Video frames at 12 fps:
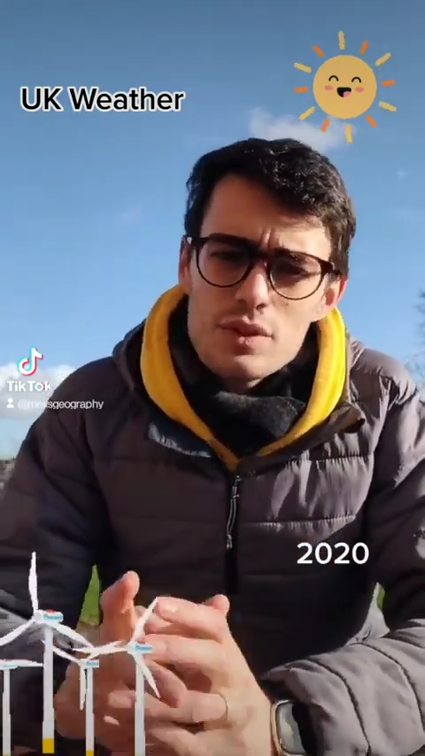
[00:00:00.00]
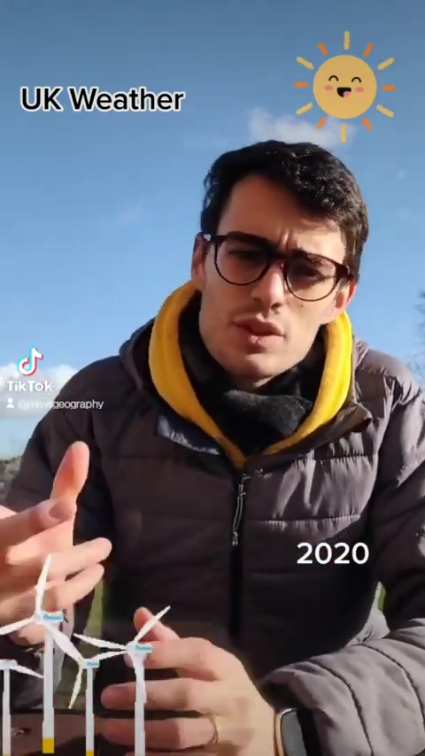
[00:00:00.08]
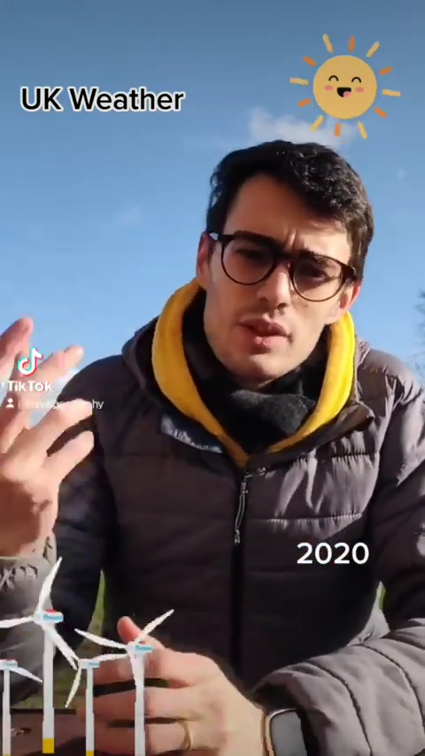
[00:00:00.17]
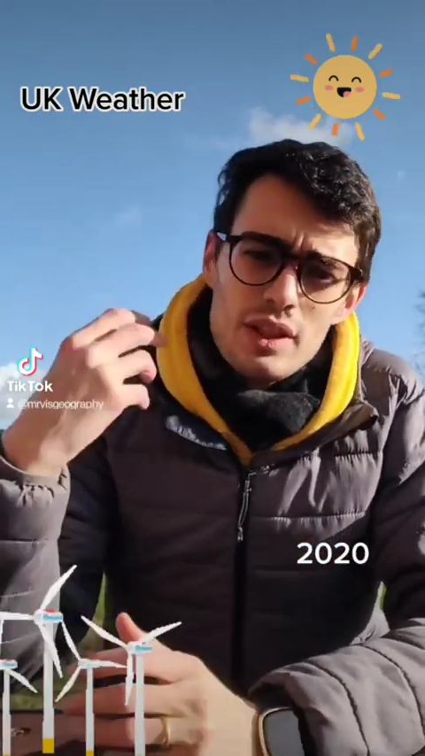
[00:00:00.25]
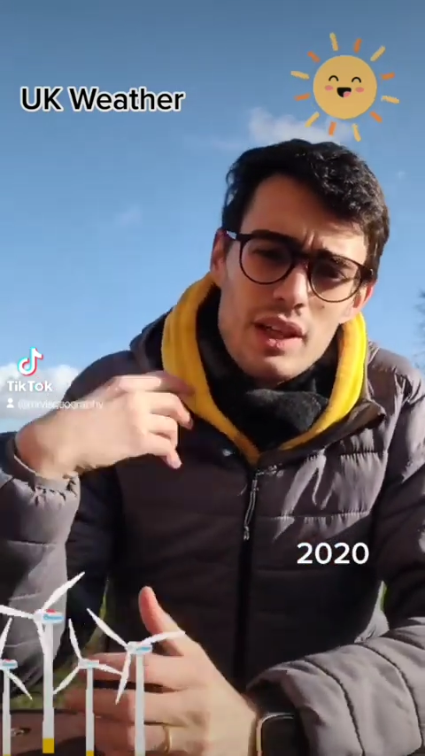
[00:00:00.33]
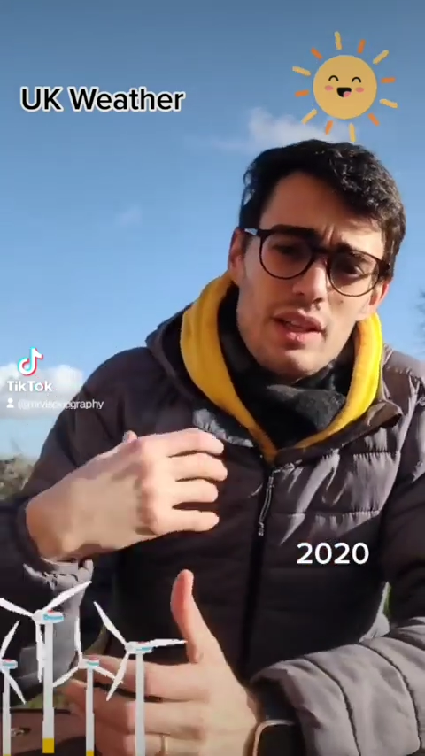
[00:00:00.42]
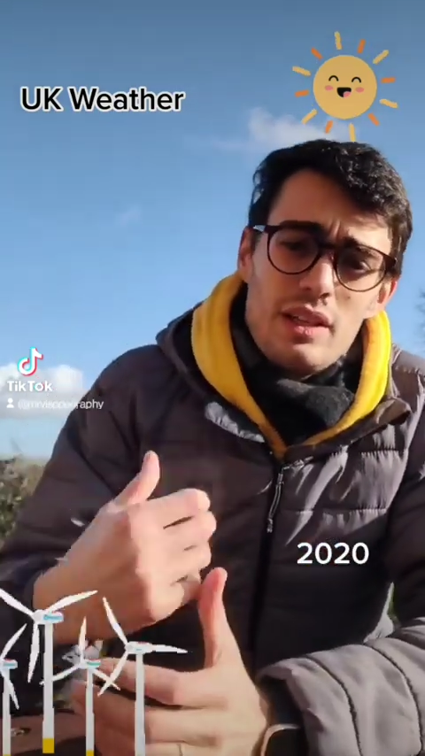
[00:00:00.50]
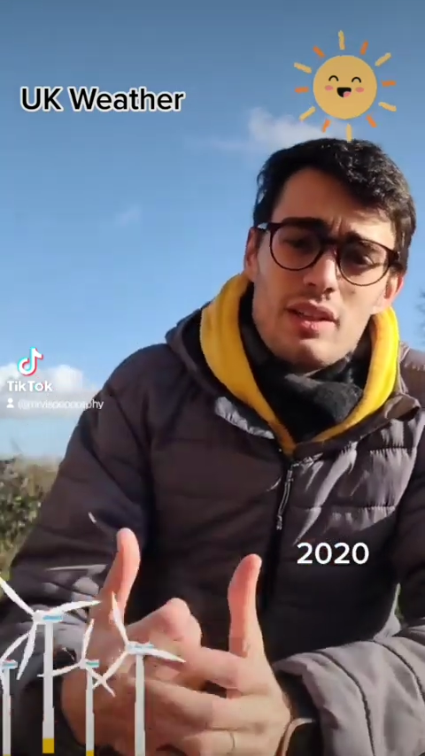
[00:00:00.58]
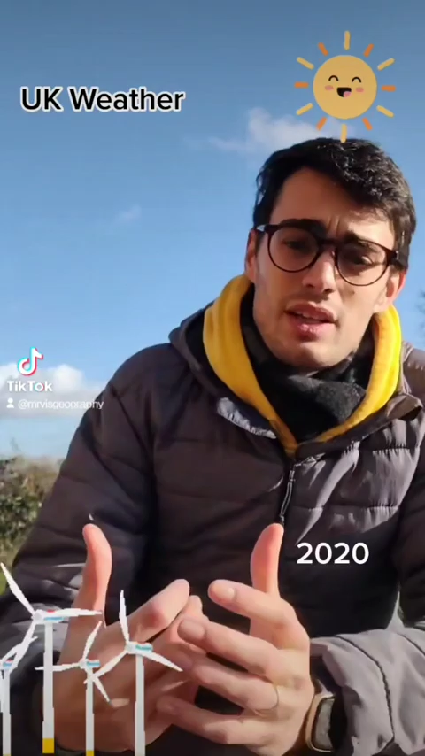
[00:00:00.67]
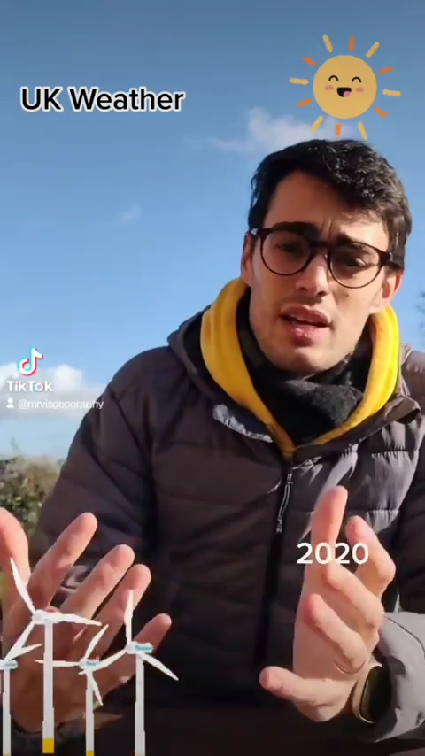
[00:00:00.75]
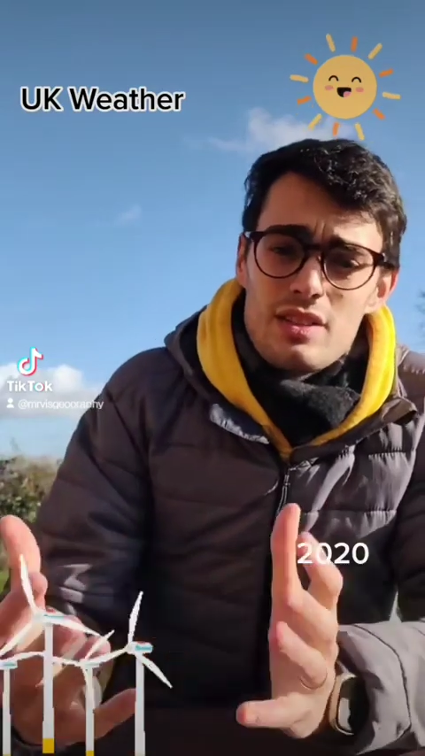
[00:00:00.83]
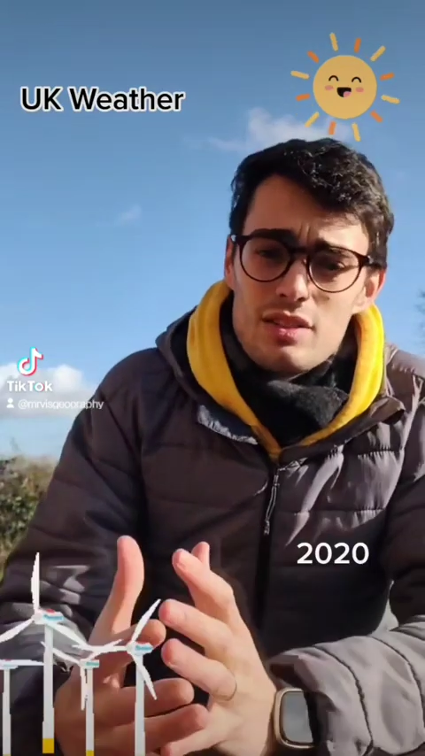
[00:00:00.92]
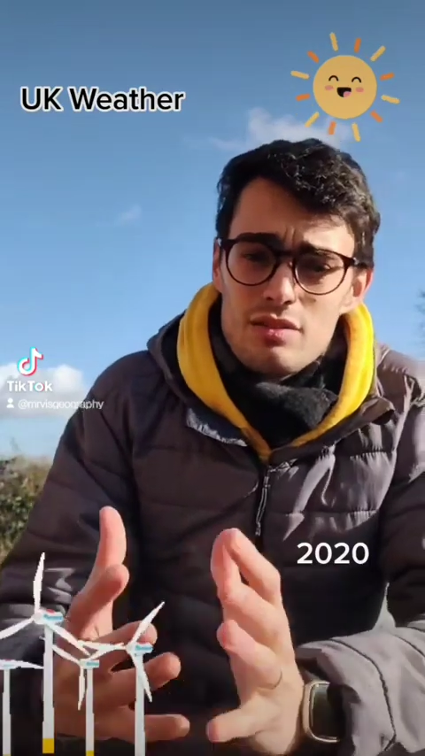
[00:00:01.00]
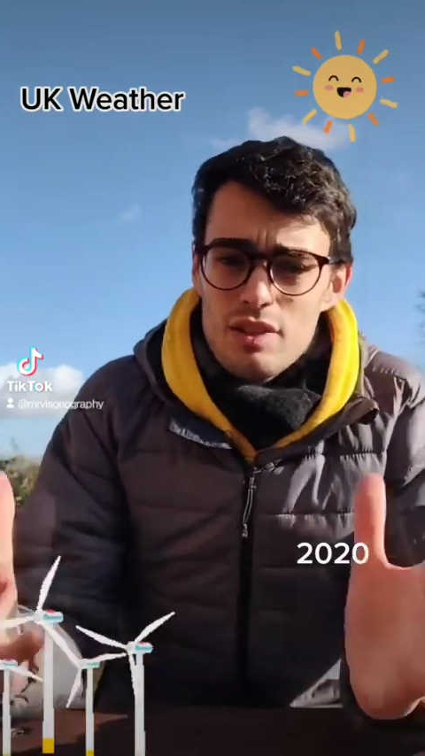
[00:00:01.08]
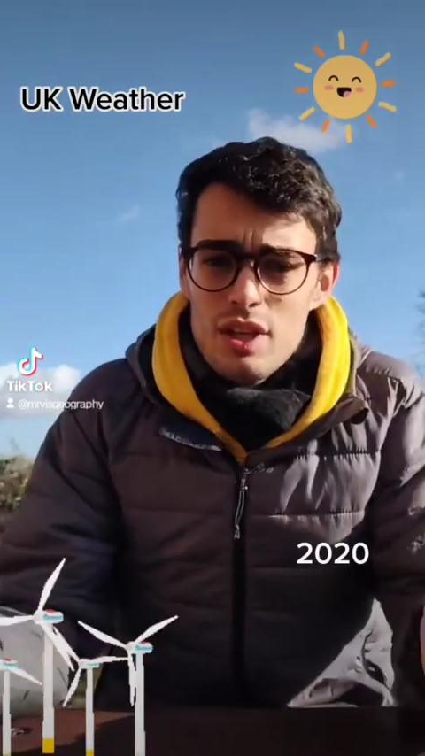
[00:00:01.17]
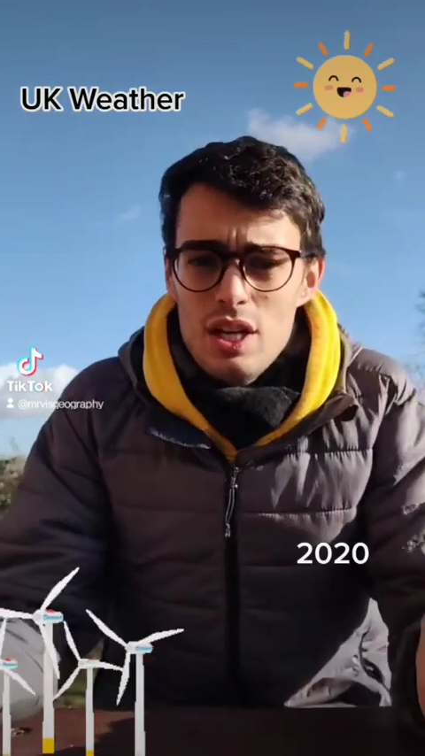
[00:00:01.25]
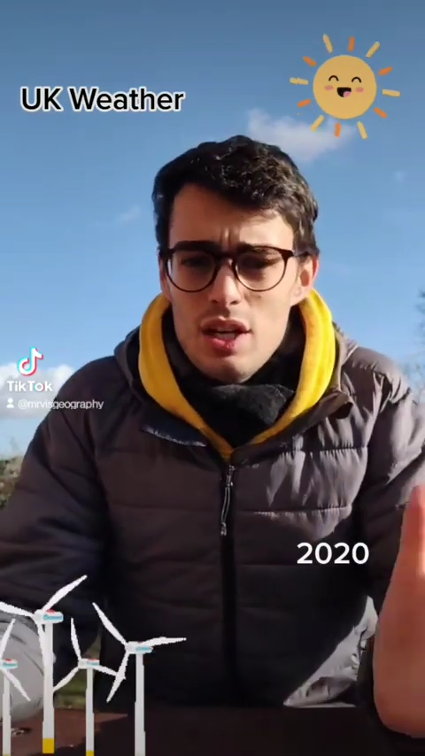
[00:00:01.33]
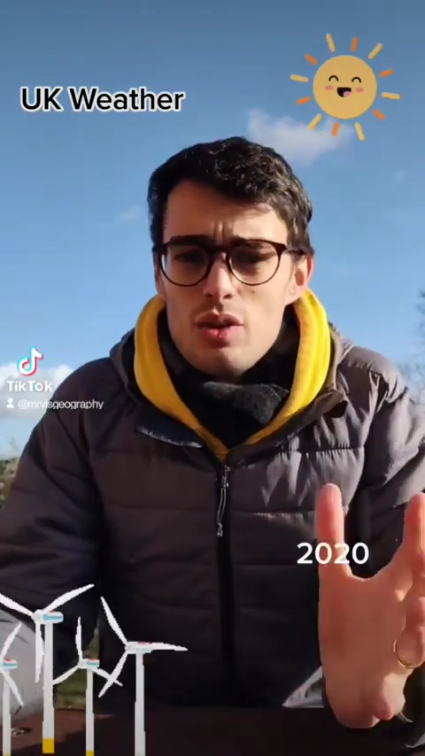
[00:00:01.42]
So in the case of
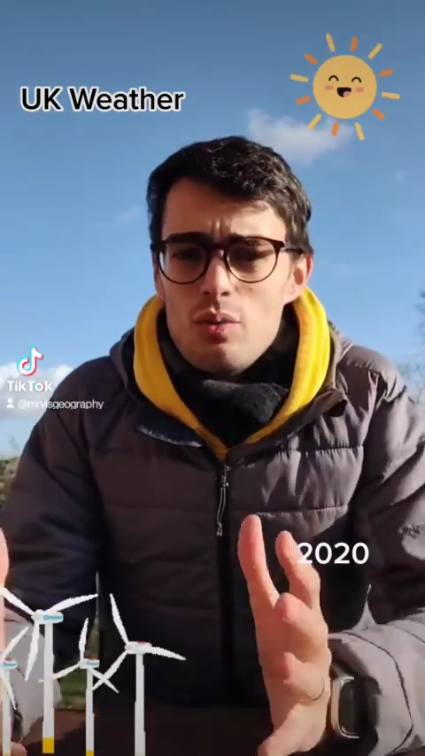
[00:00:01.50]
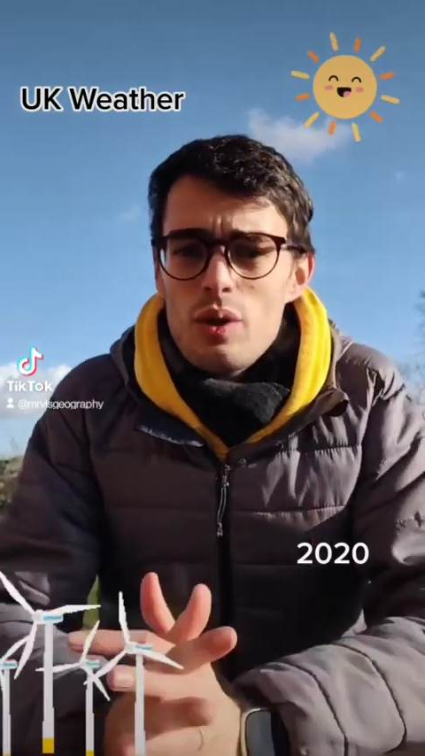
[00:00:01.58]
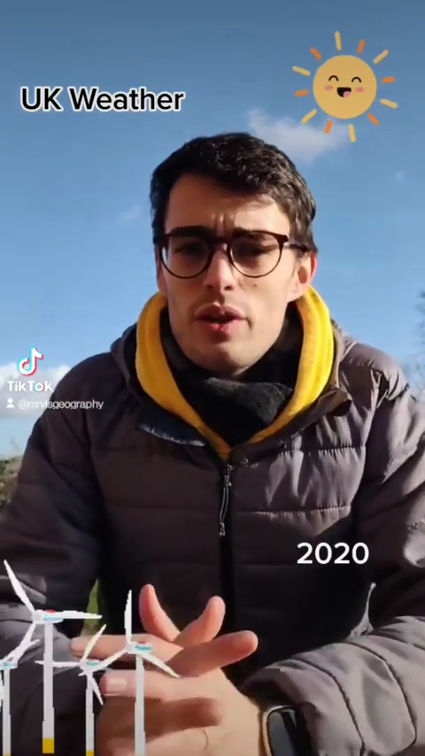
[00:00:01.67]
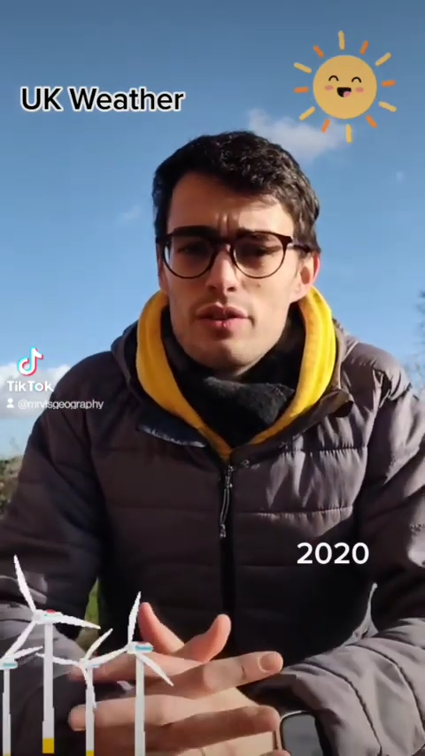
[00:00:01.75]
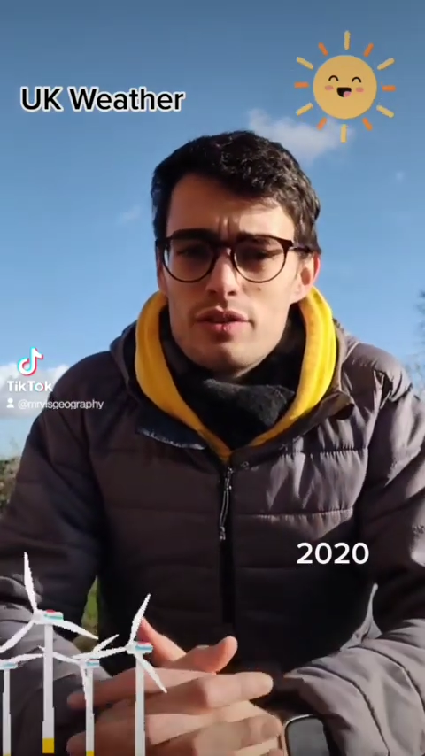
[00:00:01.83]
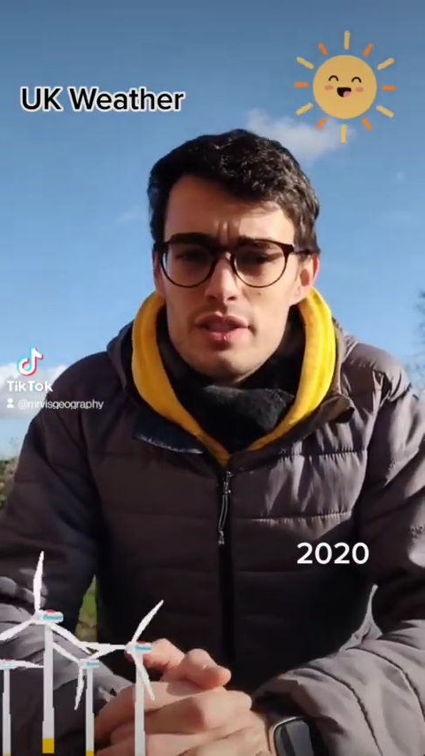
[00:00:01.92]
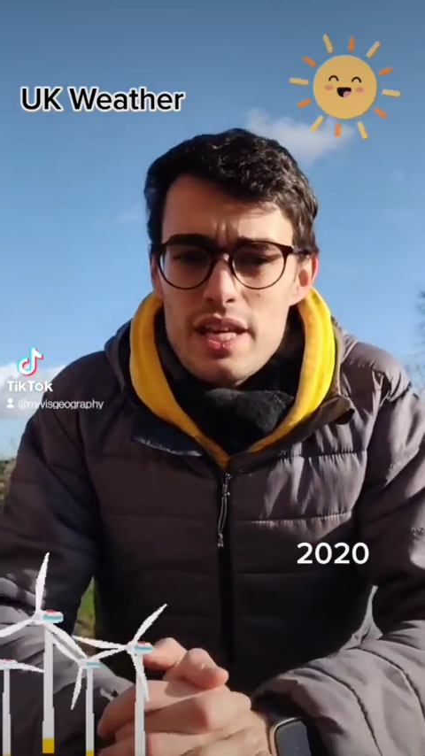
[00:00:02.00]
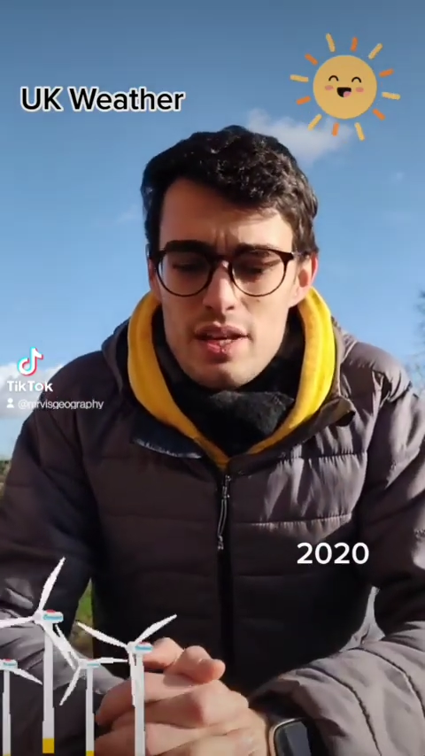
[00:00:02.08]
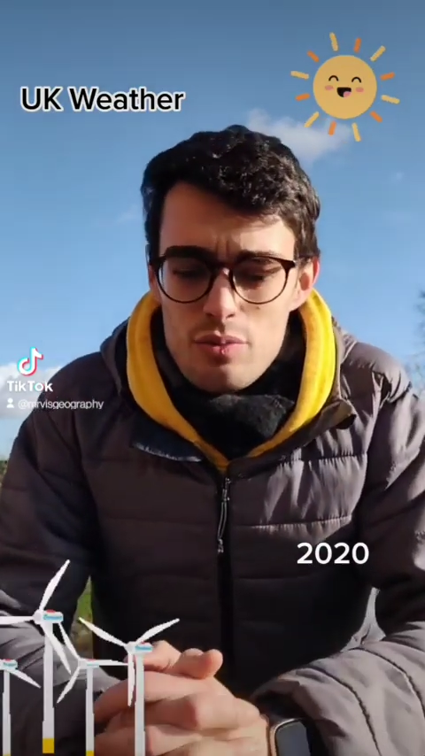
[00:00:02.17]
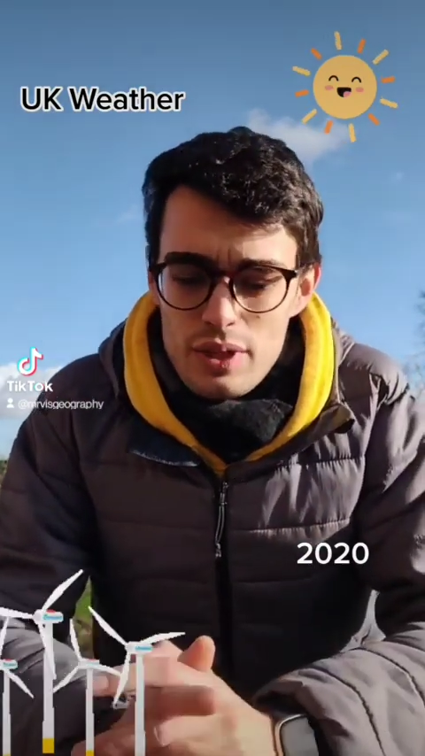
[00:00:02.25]
the weather today,